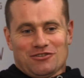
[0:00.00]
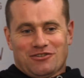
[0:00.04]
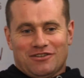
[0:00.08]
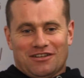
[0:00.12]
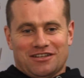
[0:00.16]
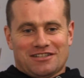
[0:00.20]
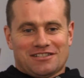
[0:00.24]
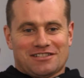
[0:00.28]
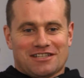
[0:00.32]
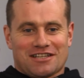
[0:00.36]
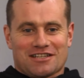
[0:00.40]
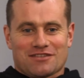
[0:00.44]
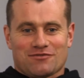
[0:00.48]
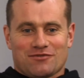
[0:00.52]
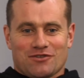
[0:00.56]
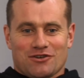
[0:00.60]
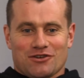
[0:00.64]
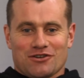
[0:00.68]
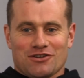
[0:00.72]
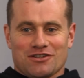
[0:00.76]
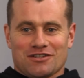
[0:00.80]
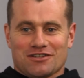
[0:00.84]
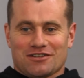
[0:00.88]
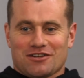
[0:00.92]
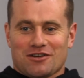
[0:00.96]
do like six
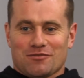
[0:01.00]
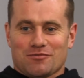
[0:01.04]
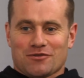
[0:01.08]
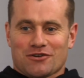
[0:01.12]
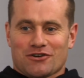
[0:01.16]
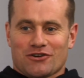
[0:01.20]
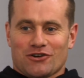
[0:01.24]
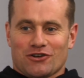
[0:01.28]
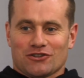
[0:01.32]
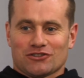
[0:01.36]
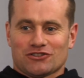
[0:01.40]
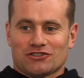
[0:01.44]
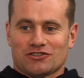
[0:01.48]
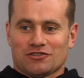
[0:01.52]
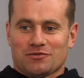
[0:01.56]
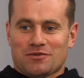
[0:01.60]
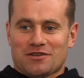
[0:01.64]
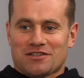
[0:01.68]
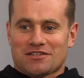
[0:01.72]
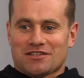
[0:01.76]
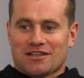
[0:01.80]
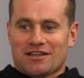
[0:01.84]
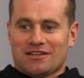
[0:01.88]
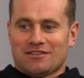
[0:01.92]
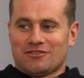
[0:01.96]
volleys, a couple of crosses from
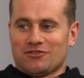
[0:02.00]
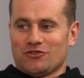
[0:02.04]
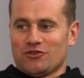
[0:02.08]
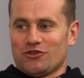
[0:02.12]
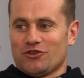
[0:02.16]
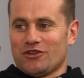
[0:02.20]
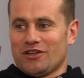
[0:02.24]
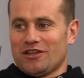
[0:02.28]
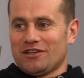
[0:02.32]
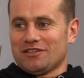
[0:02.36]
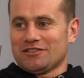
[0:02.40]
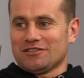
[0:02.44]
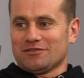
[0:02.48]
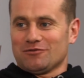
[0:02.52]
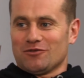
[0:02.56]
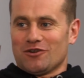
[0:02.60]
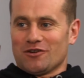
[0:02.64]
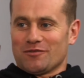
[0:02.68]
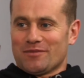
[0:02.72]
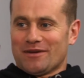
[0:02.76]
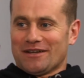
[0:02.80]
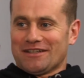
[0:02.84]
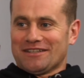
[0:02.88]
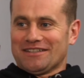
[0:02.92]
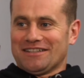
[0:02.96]
each side, two kicks, and
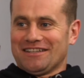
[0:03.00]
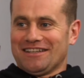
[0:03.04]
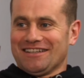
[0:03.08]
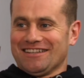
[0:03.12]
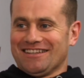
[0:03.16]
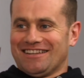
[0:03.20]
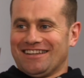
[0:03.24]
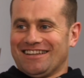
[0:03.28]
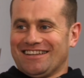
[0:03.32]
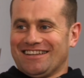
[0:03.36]
walk back in again.